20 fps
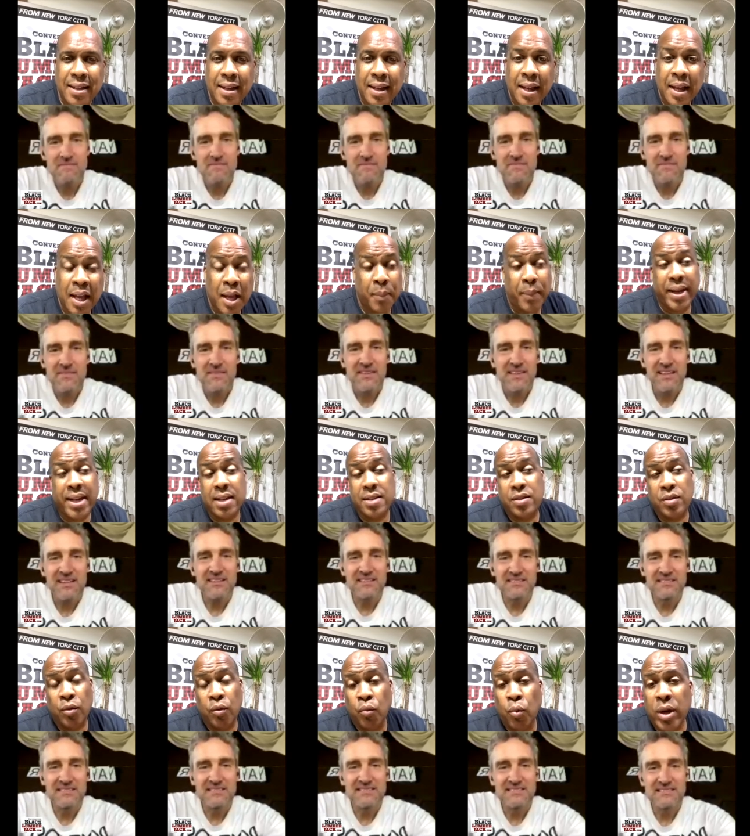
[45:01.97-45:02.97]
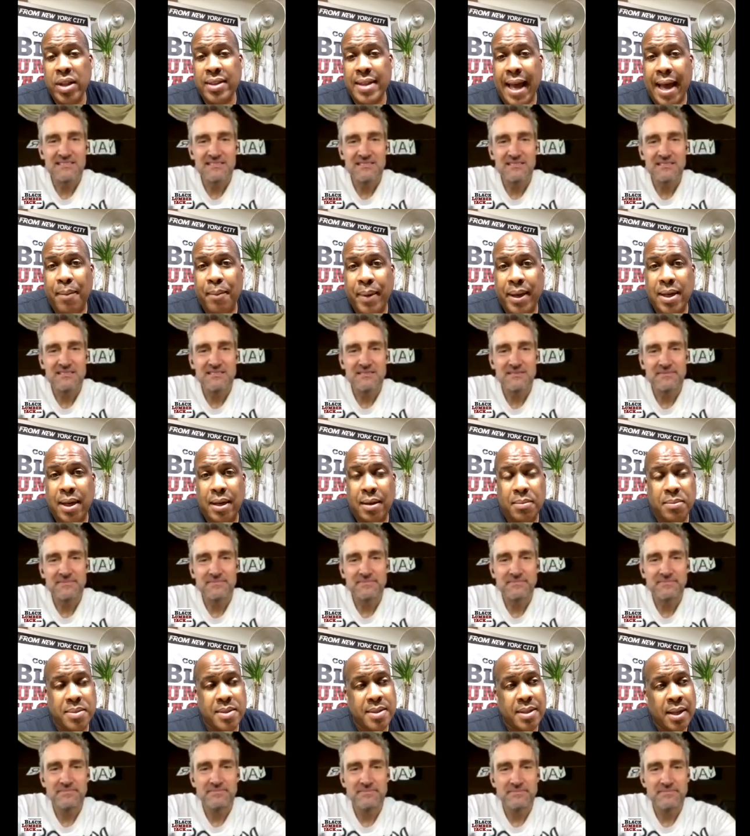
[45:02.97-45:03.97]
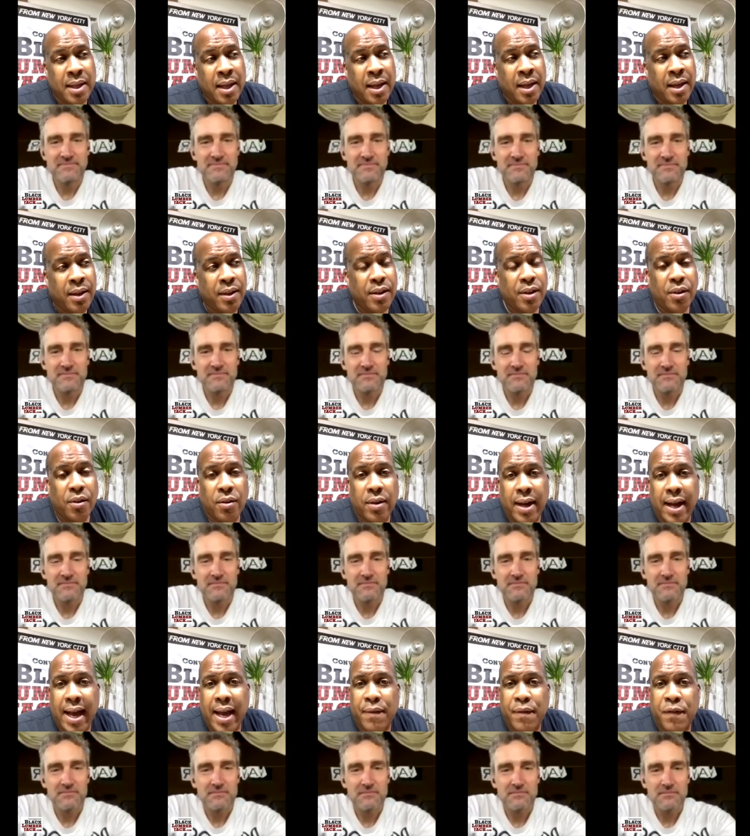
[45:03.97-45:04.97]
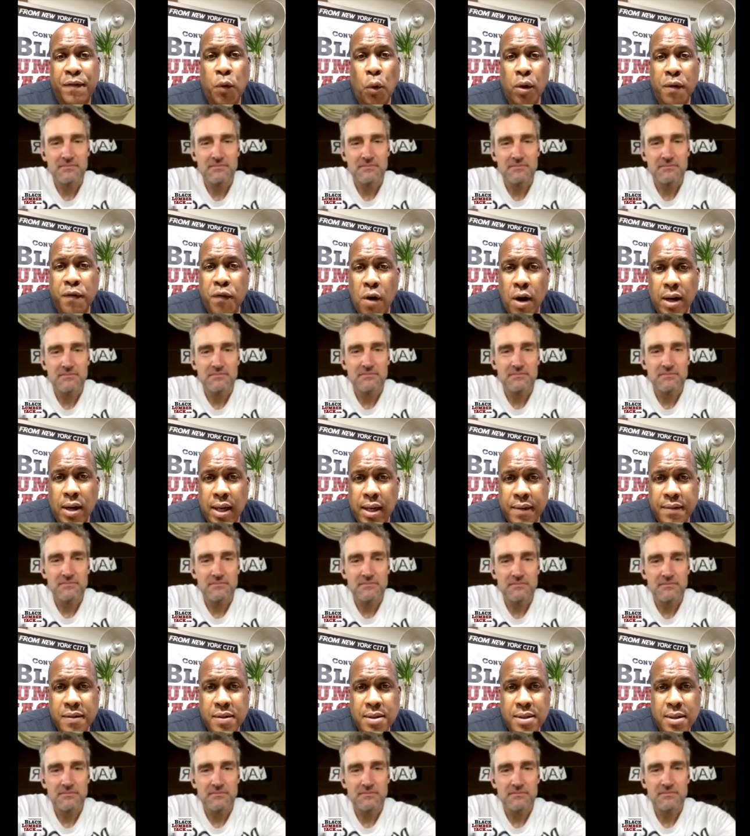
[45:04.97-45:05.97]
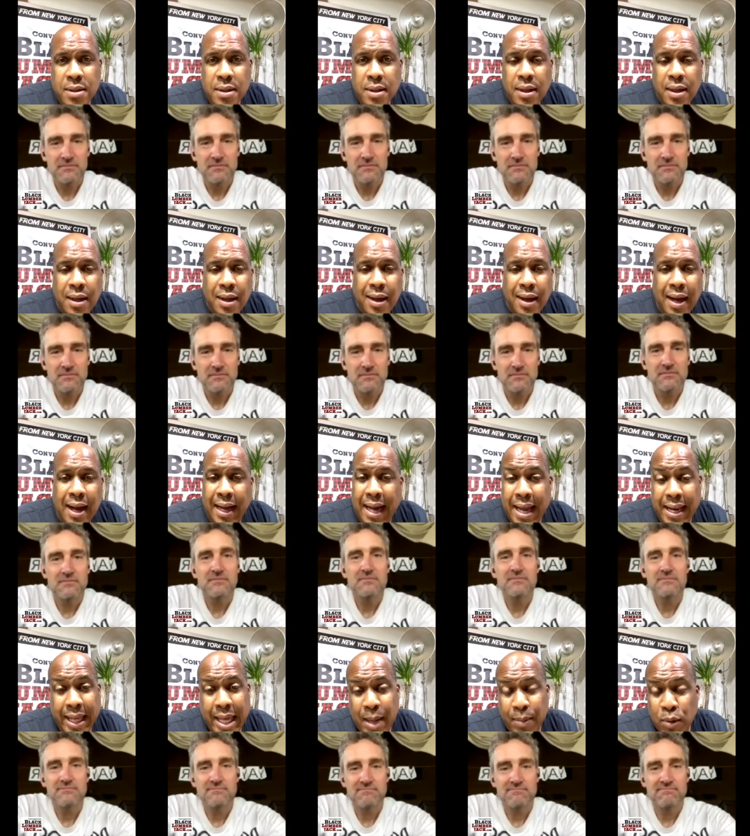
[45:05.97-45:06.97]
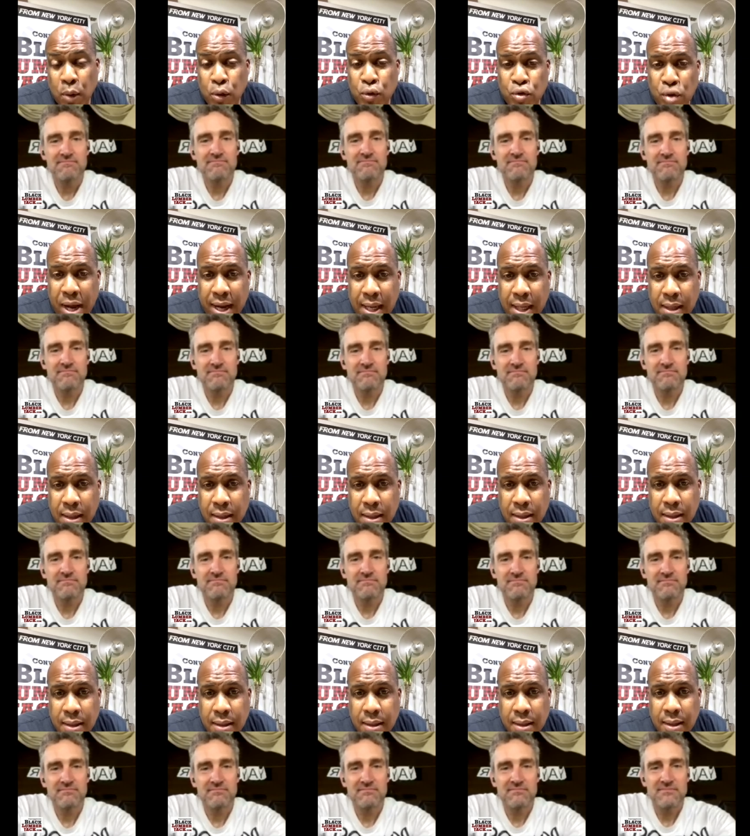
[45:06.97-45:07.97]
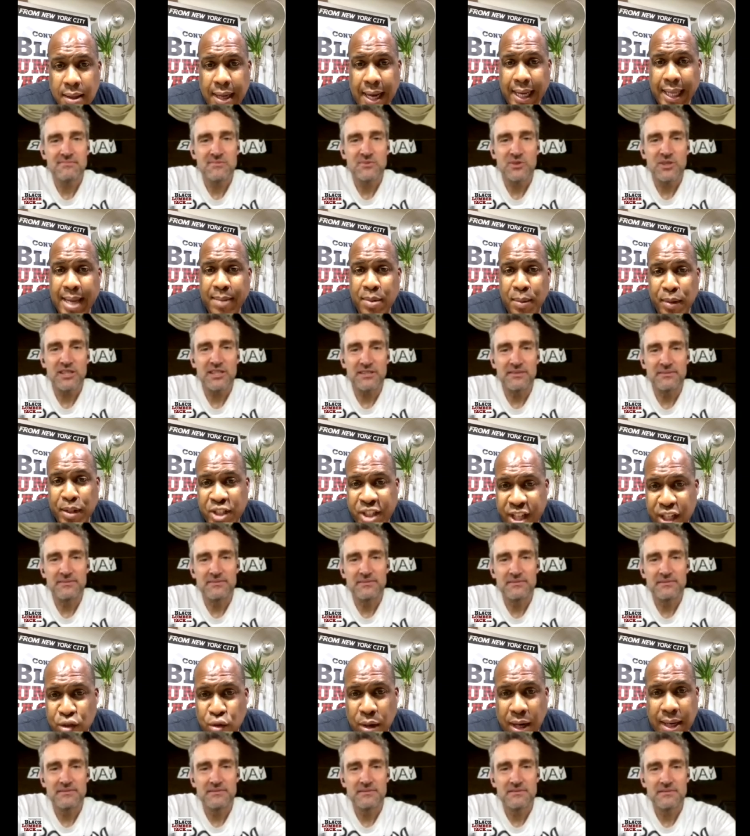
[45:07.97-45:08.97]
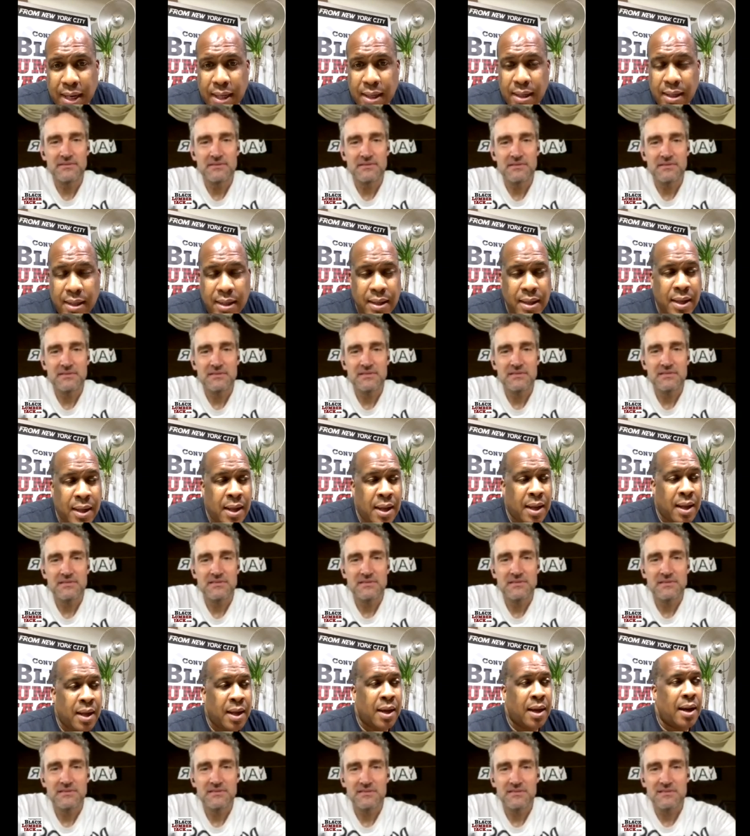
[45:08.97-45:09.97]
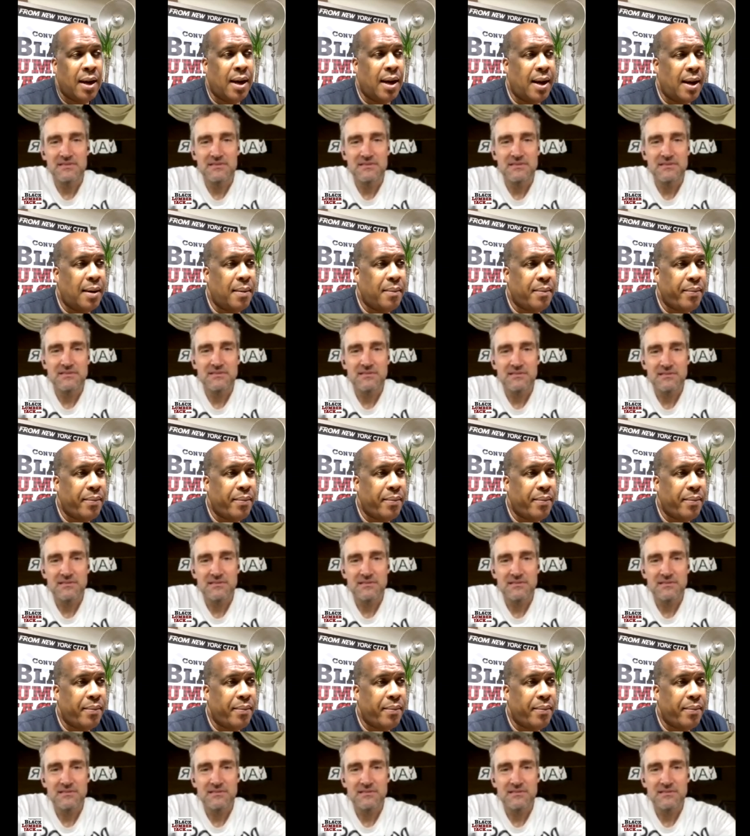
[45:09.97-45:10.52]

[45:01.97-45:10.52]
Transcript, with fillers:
Speaker 1: Because with that becomes, you know, I have four forklifts. I got to keep those running. Got to keep right. the machines running. Um,